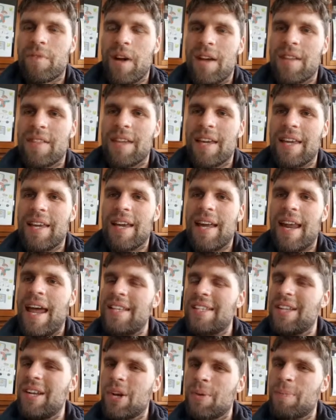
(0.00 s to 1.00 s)
I think it
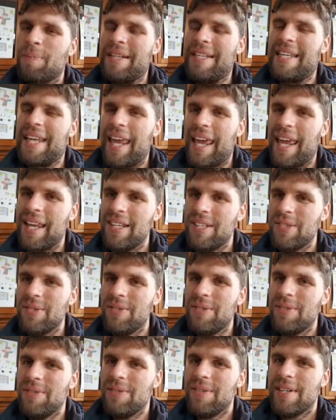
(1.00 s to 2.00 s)
has a lot of
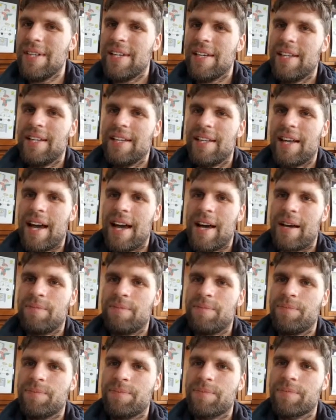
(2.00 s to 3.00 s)
potential.
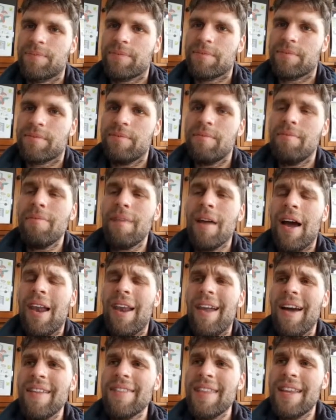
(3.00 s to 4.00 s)
Um, I
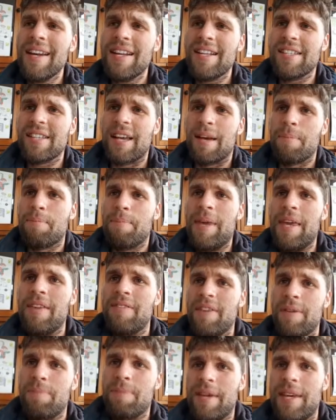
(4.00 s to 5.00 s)
like that it is like
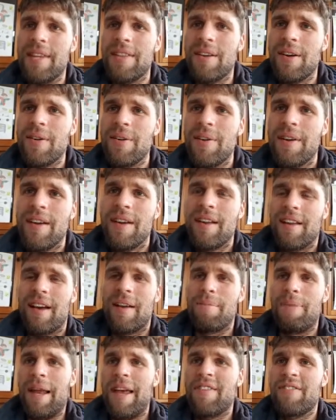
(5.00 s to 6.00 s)
PvP though,
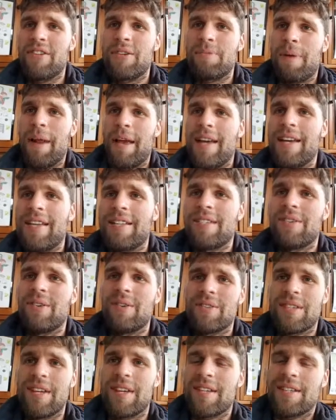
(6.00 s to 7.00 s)
like play versus player, it's
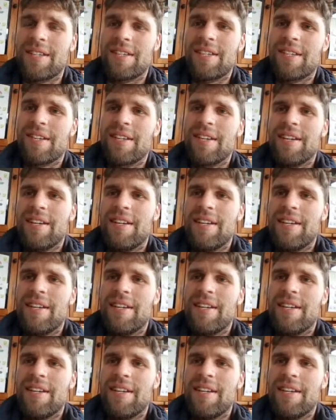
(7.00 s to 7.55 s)
not just